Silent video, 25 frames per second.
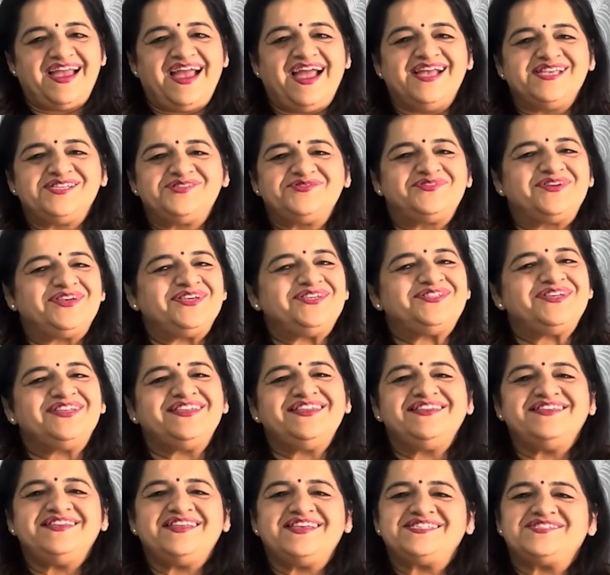Education
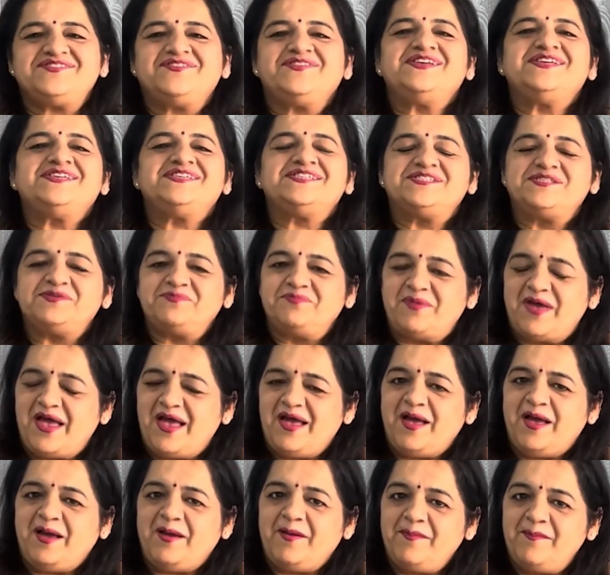industry is
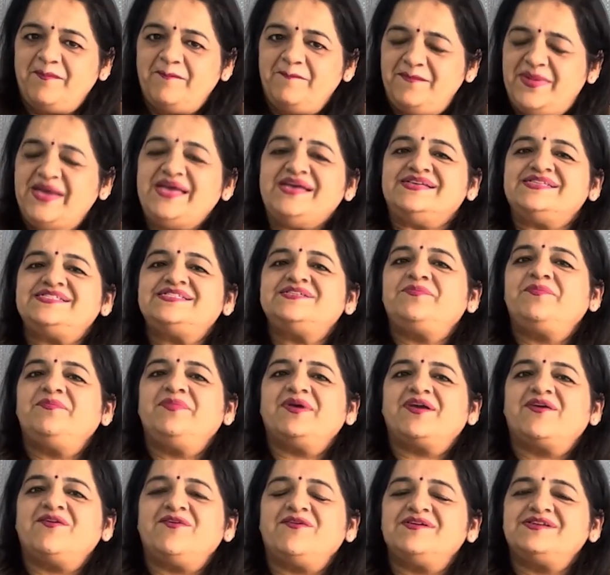best
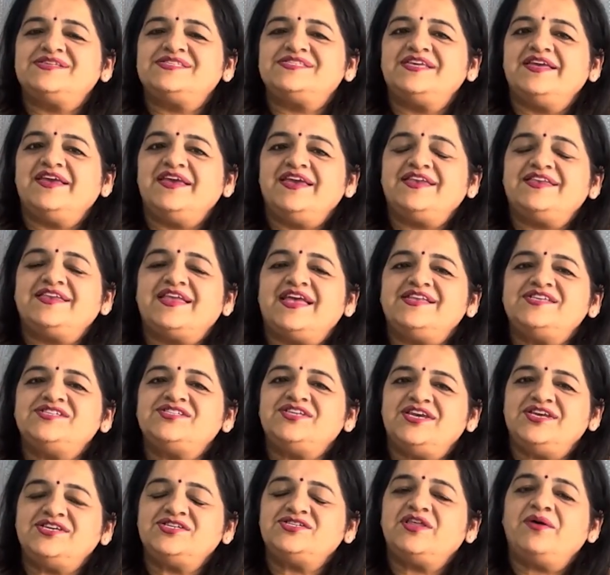because it can
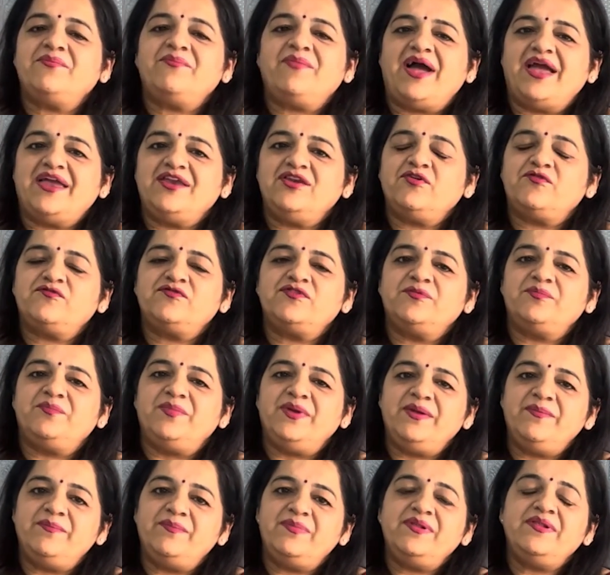change the mind of the
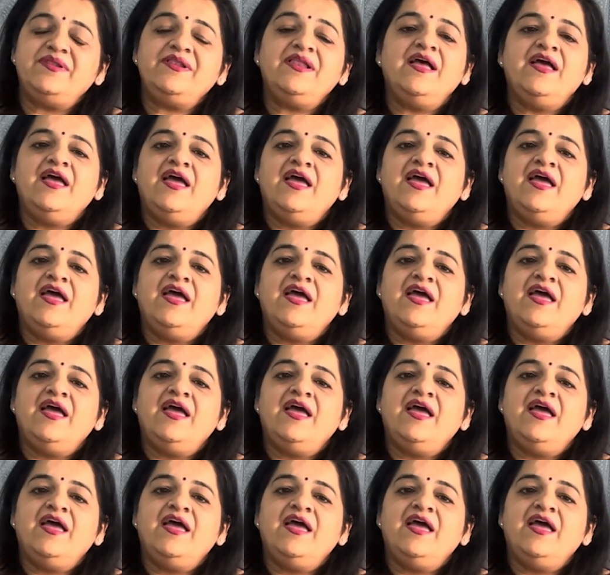people.